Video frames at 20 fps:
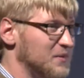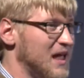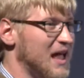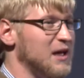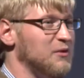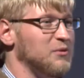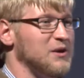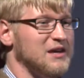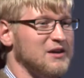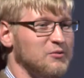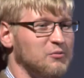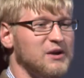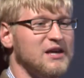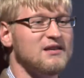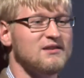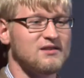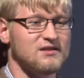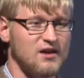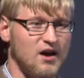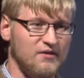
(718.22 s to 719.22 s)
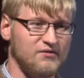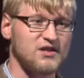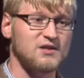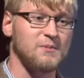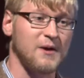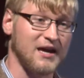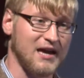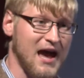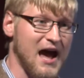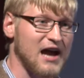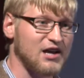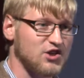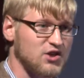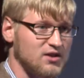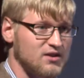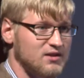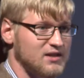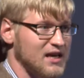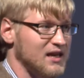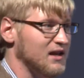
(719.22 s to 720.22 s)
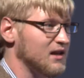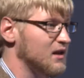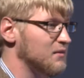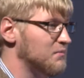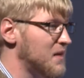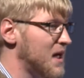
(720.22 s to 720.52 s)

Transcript: hey, we can solve this by caching the data in